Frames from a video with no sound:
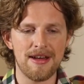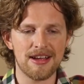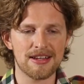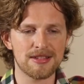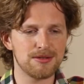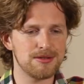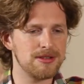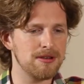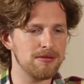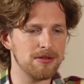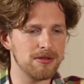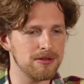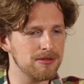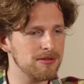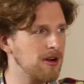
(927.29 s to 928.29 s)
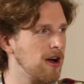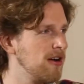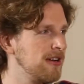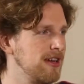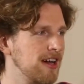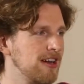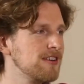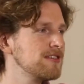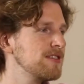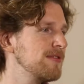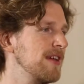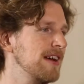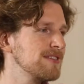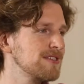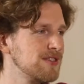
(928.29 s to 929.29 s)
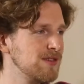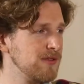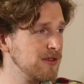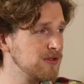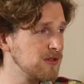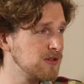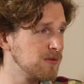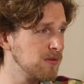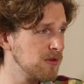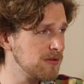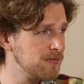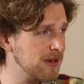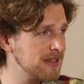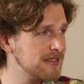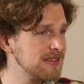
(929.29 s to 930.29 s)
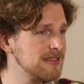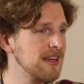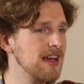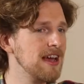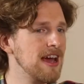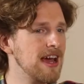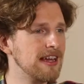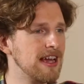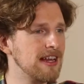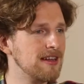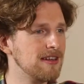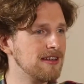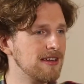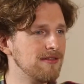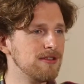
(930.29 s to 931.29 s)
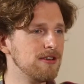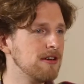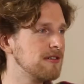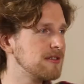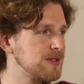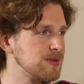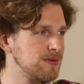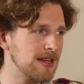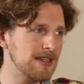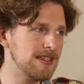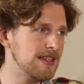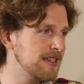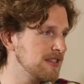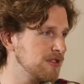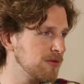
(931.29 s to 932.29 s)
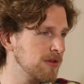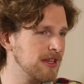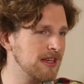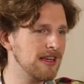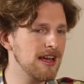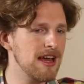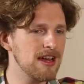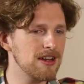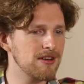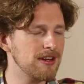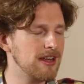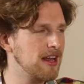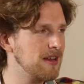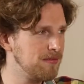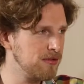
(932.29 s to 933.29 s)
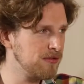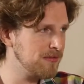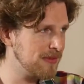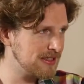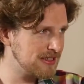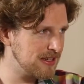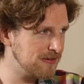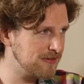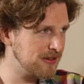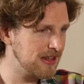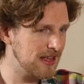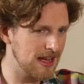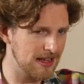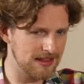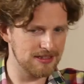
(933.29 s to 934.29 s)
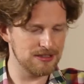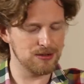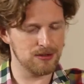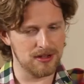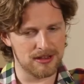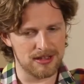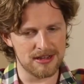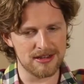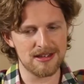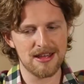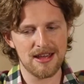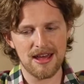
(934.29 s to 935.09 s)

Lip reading: Because there were already hundreds of thousands of users of WordPress. Even though I was 19, 20, I already kind of proved myself at this sort of thing.